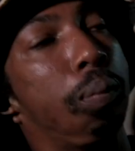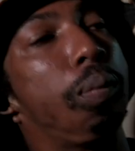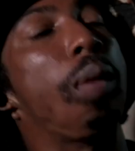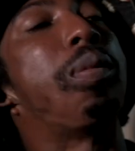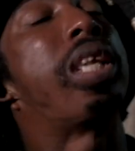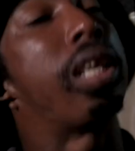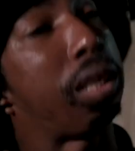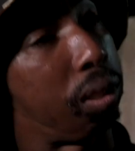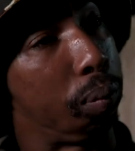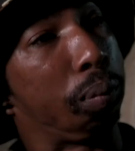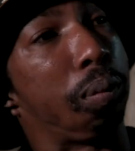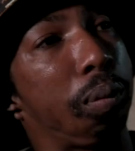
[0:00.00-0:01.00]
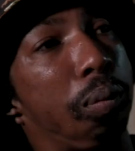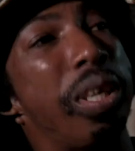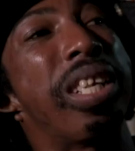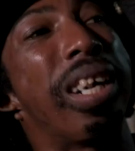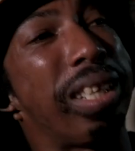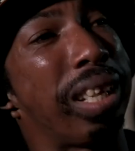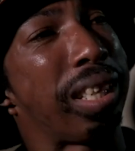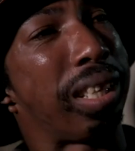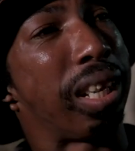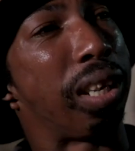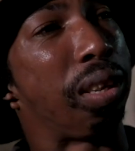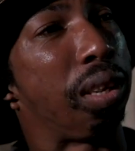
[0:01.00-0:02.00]
Let me tell you something. We don't
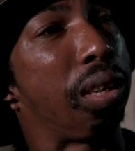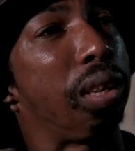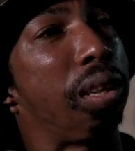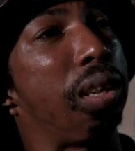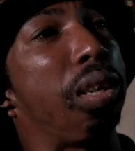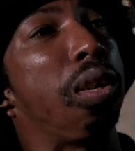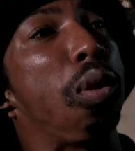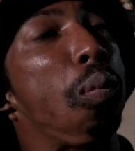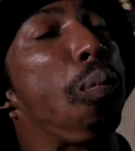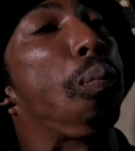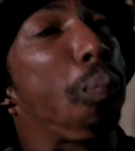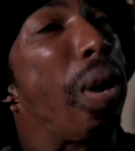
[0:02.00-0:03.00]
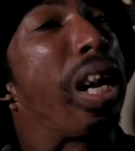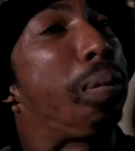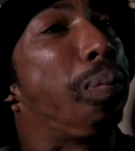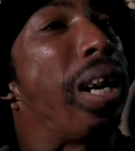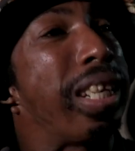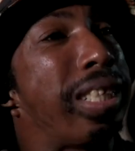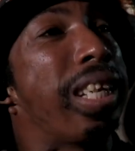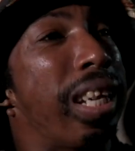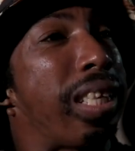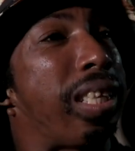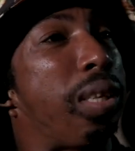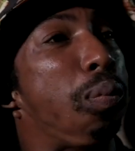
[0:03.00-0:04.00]
understand. Bad man,
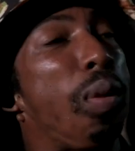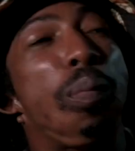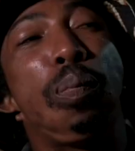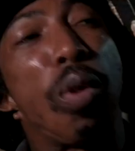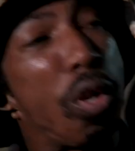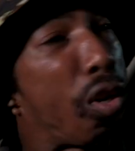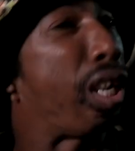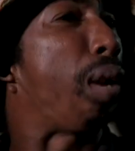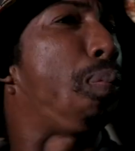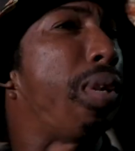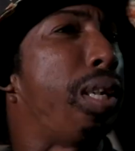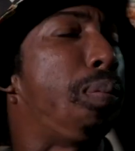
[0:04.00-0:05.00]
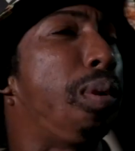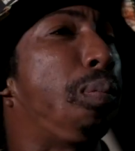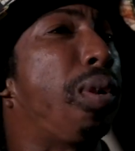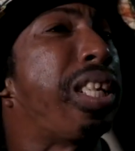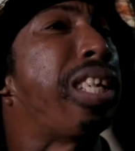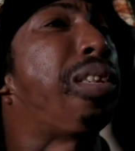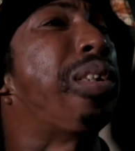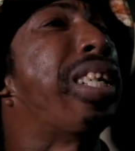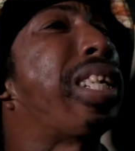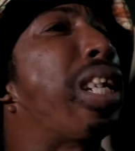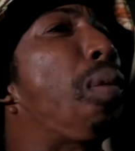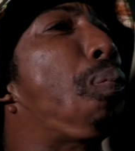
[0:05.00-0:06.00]
yes. We murder people, but it's when
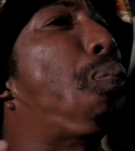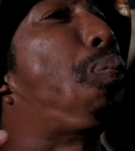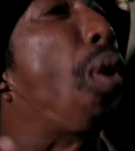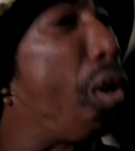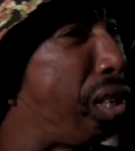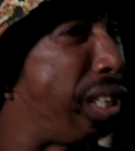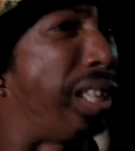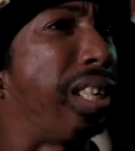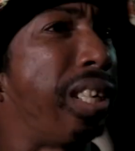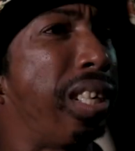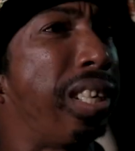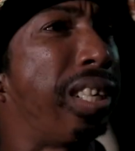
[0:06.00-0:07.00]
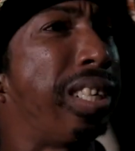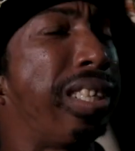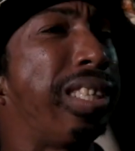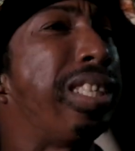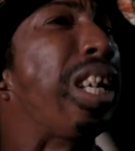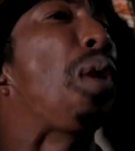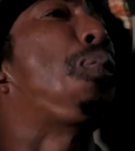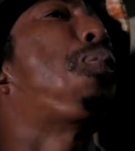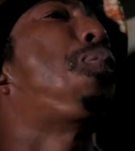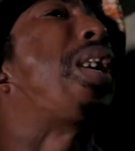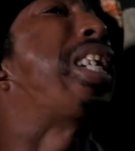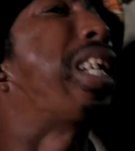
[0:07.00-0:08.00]
you get burned. That
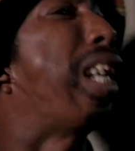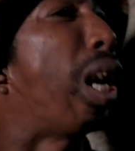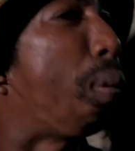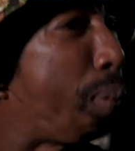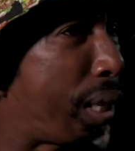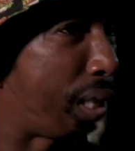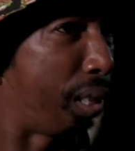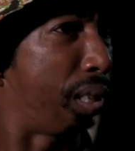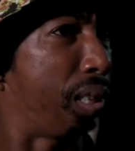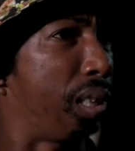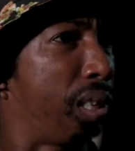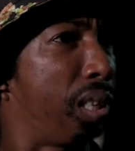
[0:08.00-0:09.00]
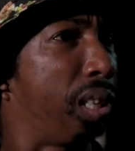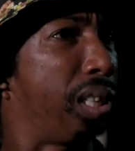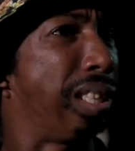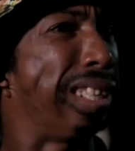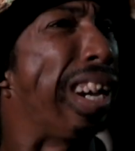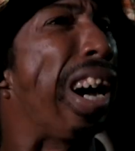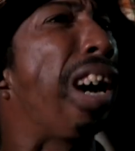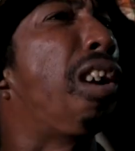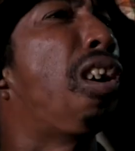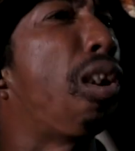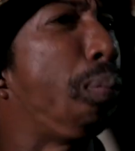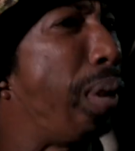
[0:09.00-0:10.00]
bothered on me. It
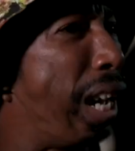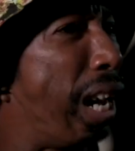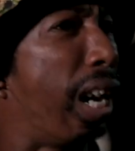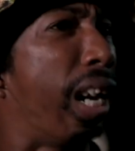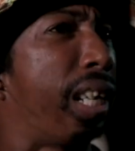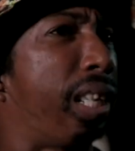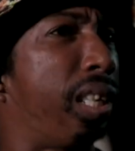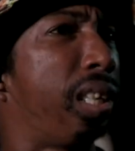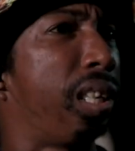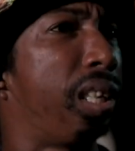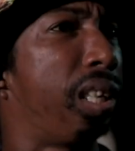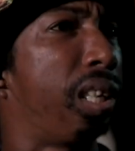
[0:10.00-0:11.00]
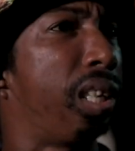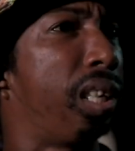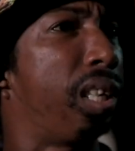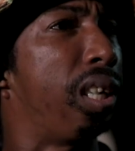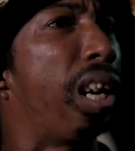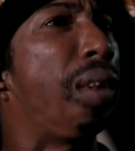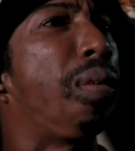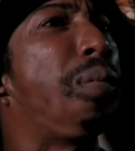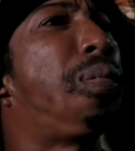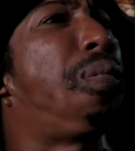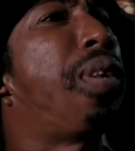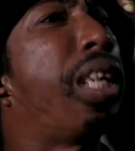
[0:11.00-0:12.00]
hurt my heart. If
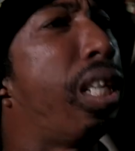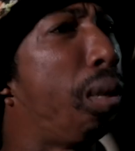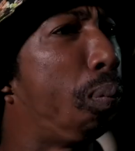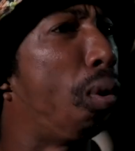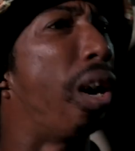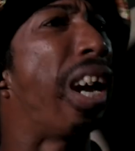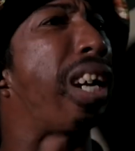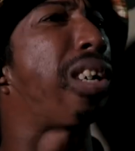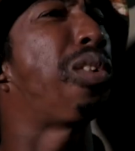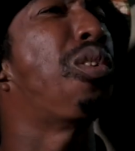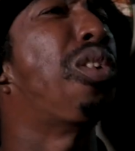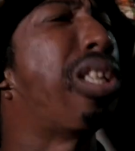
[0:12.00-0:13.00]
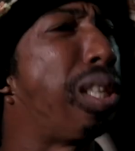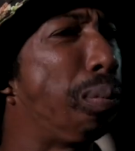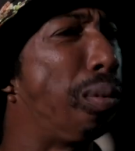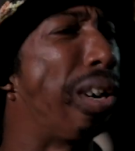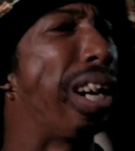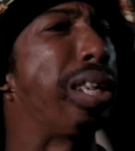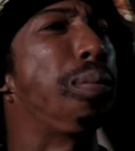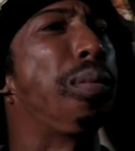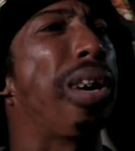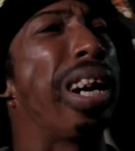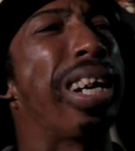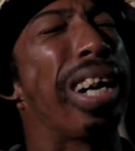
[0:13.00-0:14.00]
I'm feed the boy, close the
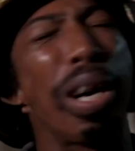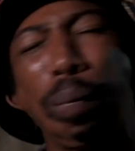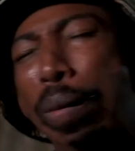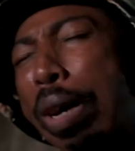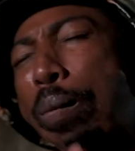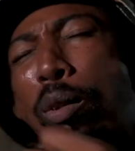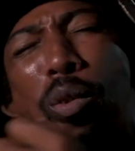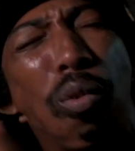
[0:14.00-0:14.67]
boy got bought me